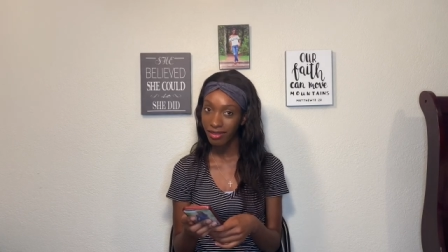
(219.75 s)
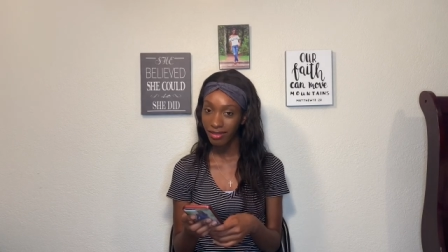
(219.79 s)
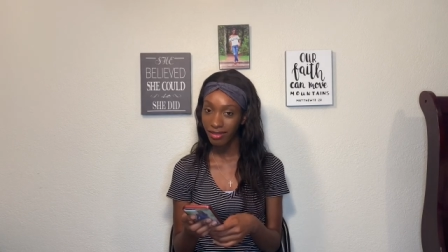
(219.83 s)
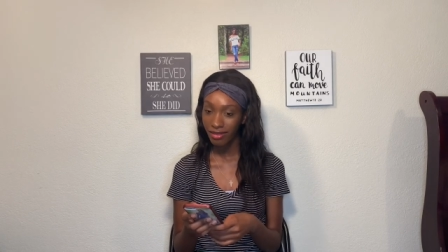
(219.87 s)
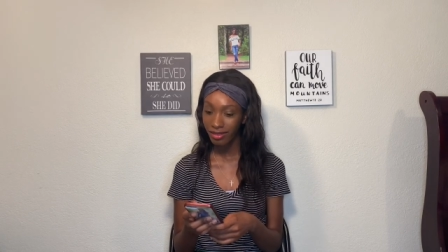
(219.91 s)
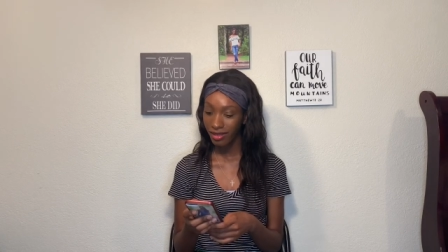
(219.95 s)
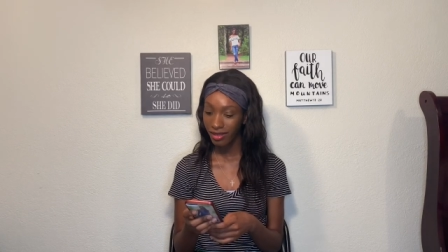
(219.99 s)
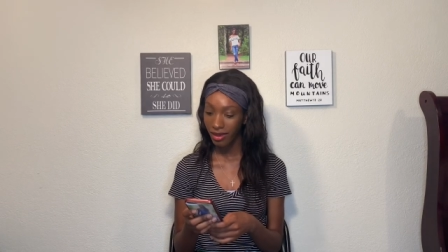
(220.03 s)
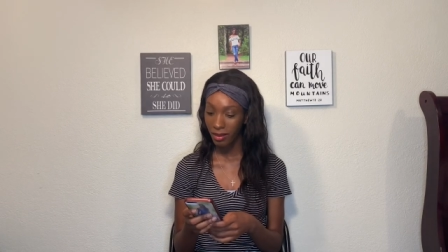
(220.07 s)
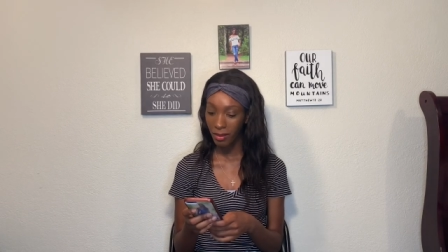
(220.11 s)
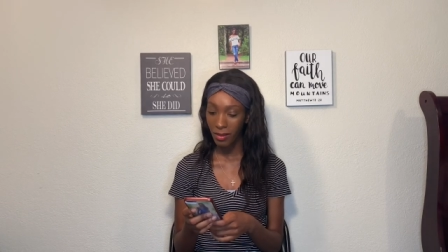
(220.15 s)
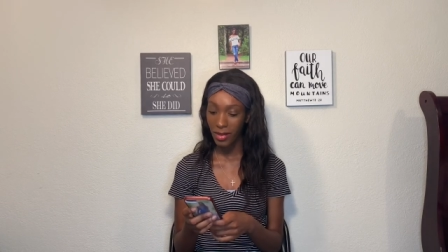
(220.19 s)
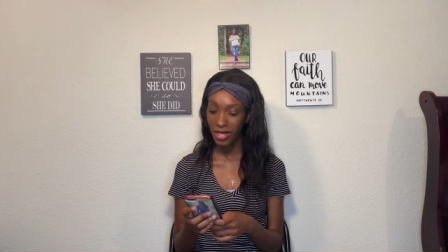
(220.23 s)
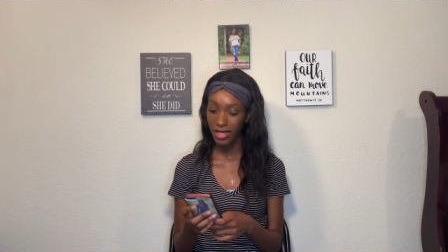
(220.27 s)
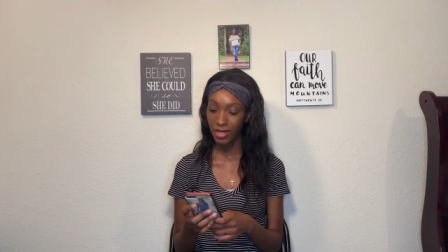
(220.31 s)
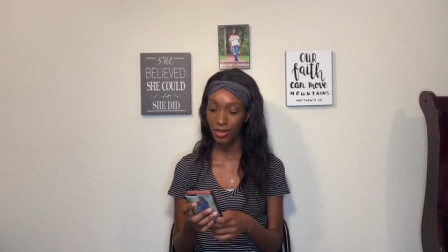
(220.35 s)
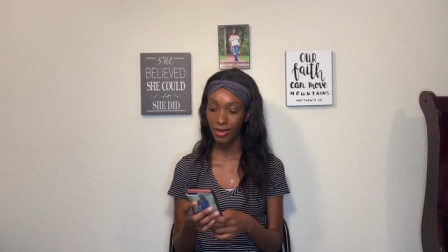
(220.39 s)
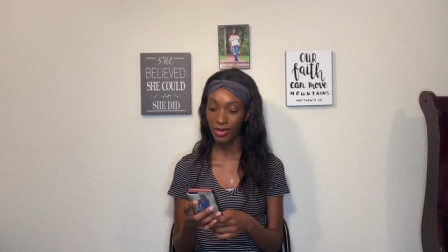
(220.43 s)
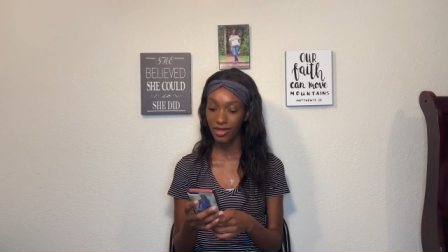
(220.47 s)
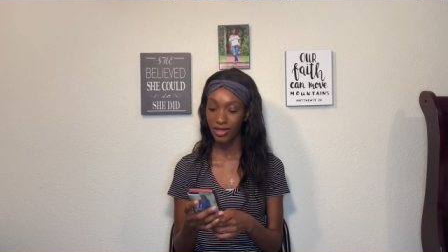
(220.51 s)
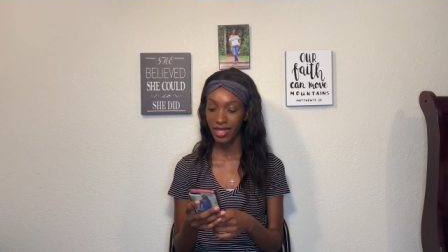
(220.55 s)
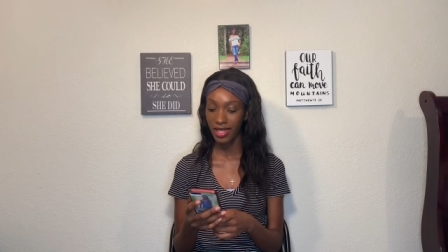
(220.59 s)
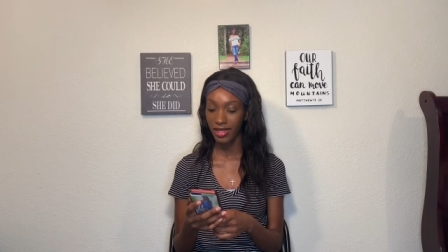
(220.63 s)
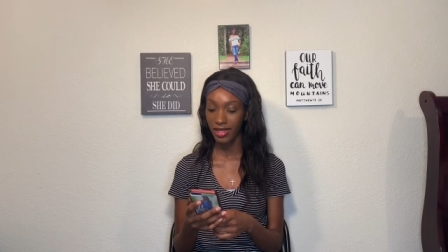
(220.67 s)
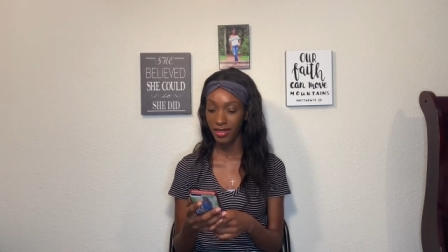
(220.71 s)
That makes no
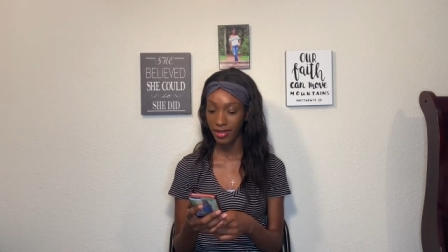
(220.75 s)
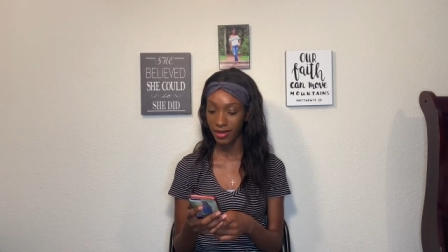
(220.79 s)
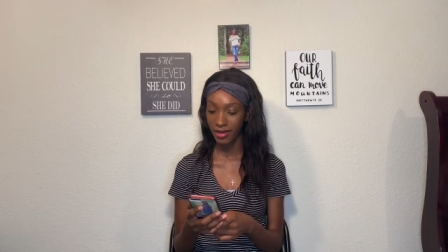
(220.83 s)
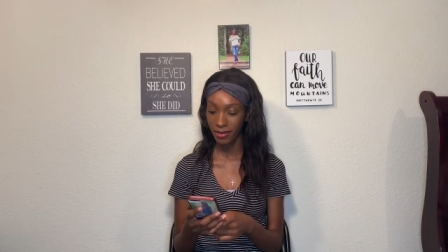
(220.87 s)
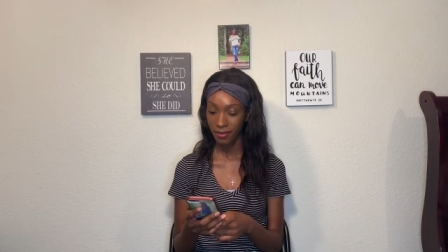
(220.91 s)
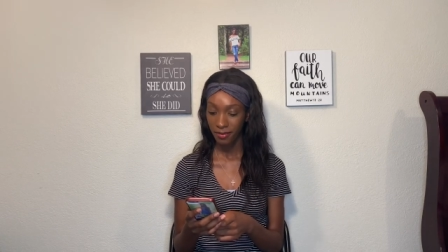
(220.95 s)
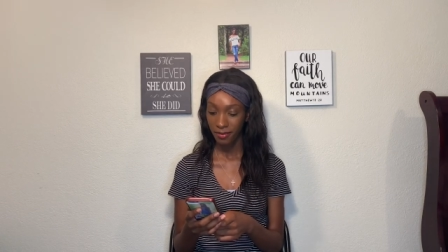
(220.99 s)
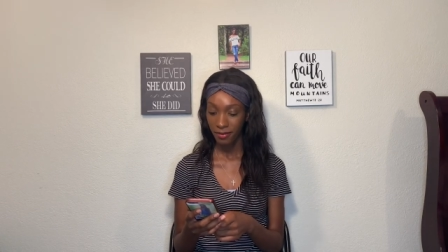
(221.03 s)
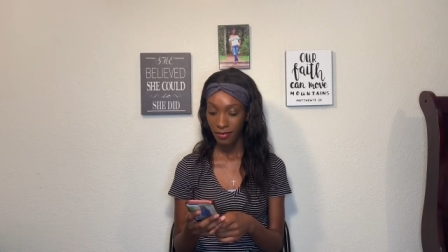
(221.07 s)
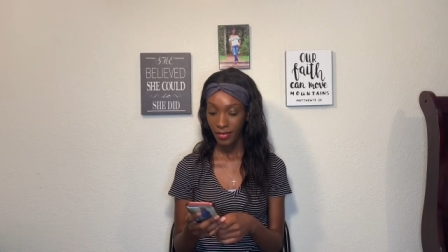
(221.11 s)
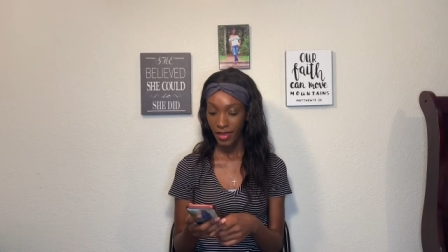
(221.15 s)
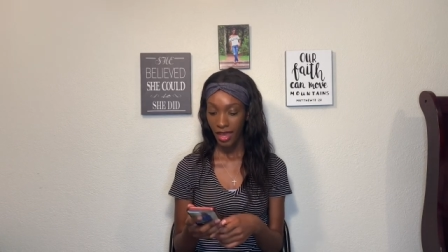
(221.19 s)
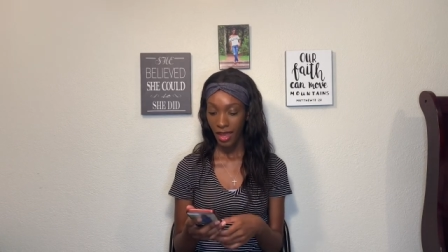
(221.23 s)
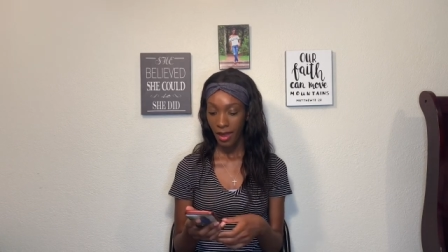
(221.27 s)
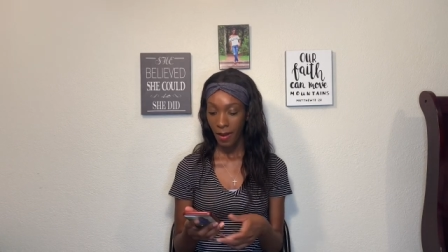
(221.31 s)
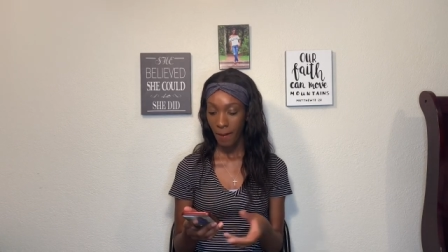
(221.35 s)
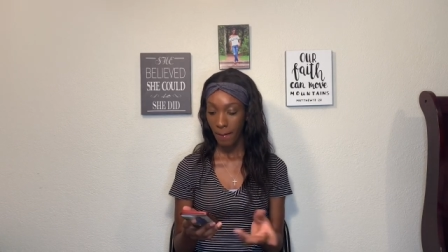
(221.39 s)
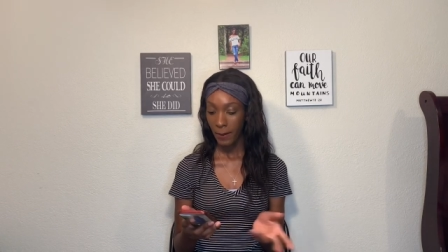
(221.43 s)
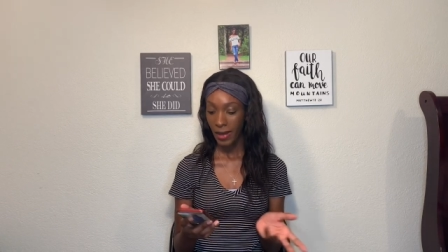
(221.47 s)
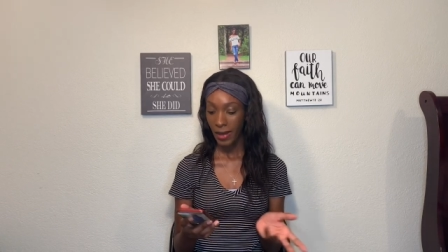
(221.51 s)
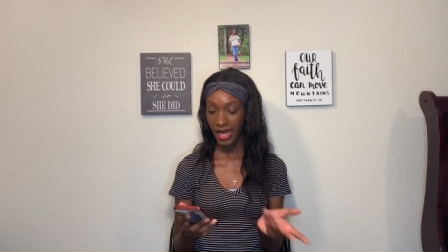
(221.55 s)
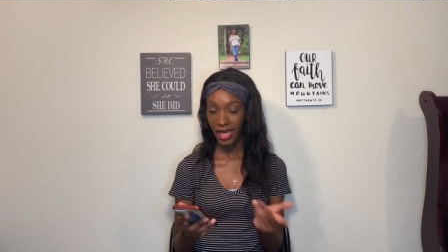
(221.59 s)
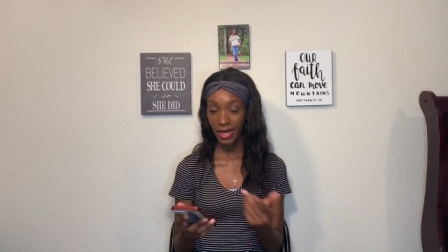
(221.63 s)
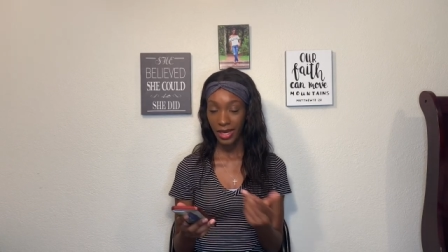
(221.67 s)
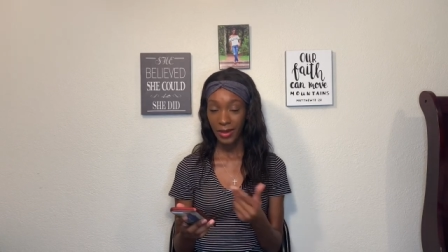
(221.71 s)
sense. But
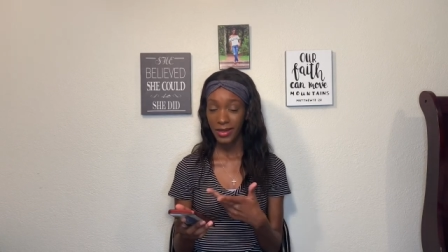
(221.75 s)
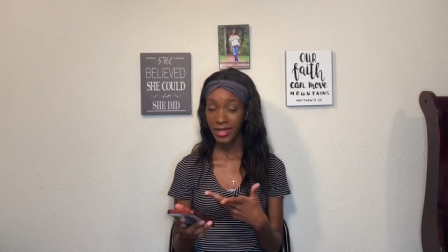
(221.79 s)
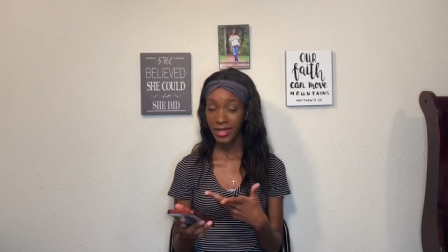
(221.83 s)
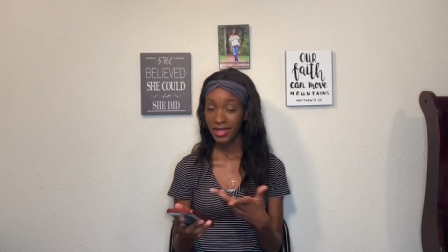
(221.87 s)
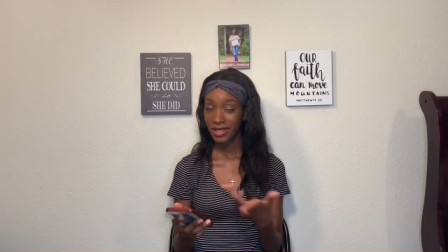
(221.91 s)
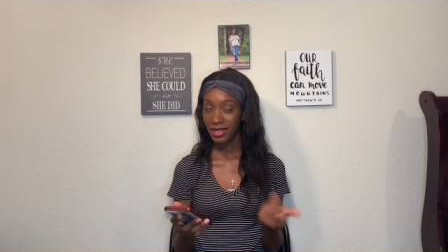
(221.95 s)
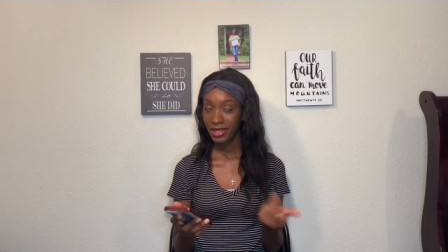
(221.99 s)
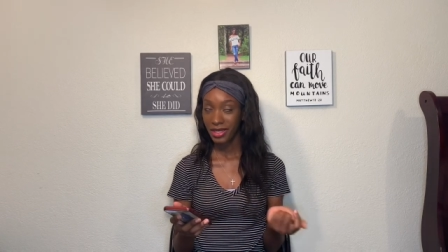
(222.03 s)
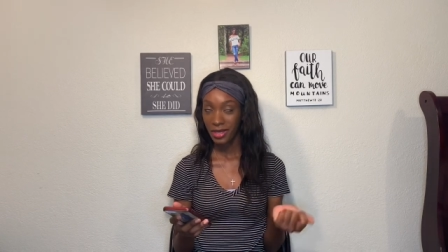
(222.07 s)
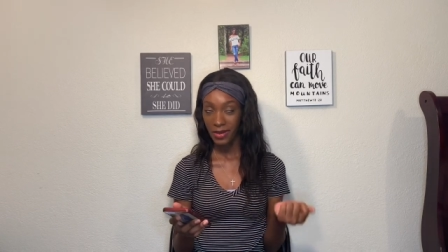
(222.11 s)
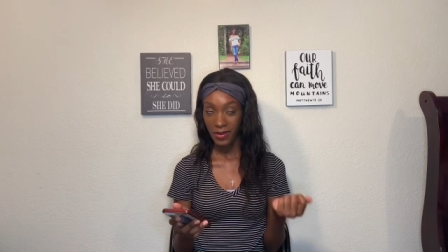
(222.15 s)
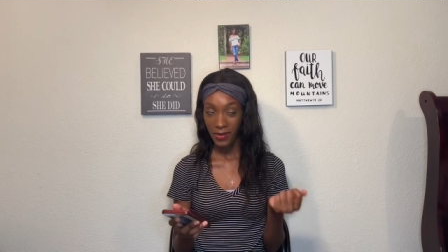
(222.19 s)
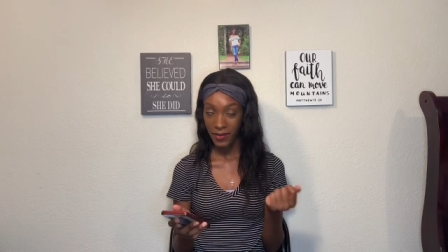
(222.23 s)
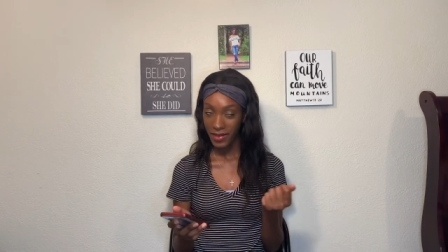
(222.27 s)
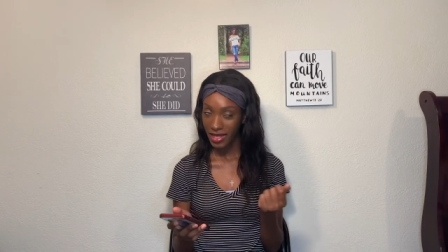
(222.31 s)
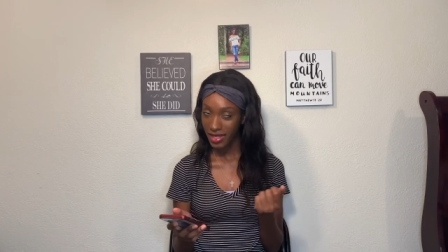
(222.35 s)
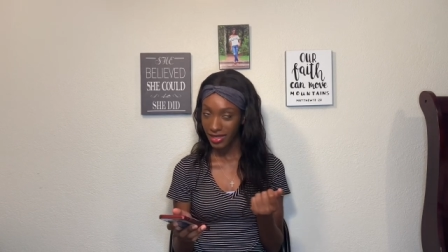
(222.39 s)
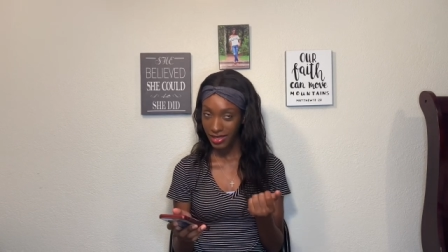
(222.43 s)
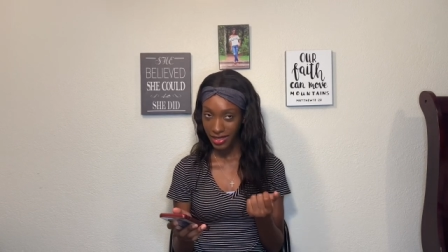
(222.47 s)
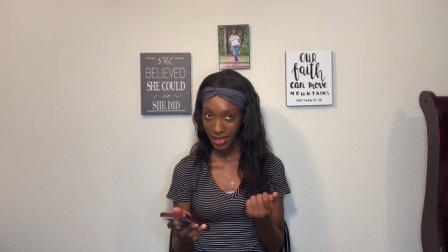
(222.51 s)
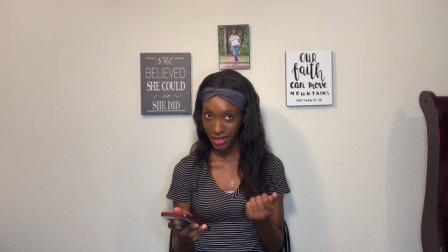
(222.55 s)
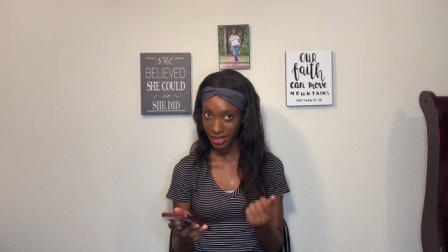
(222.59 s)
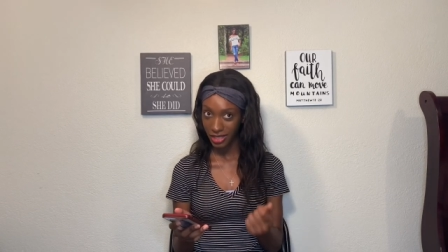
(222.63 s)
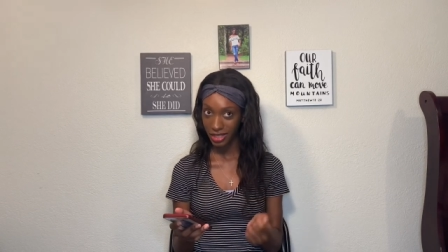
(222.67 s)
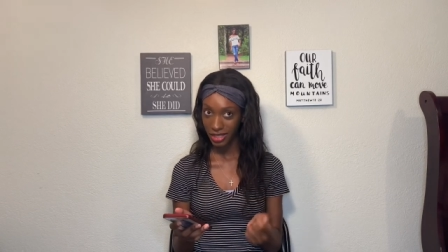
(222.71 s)
anyways, no, I'm not
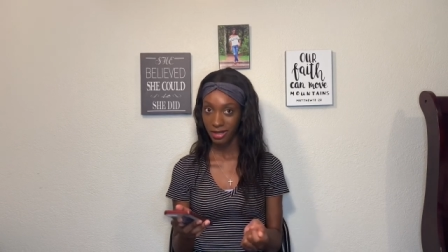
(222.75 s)
sketchy.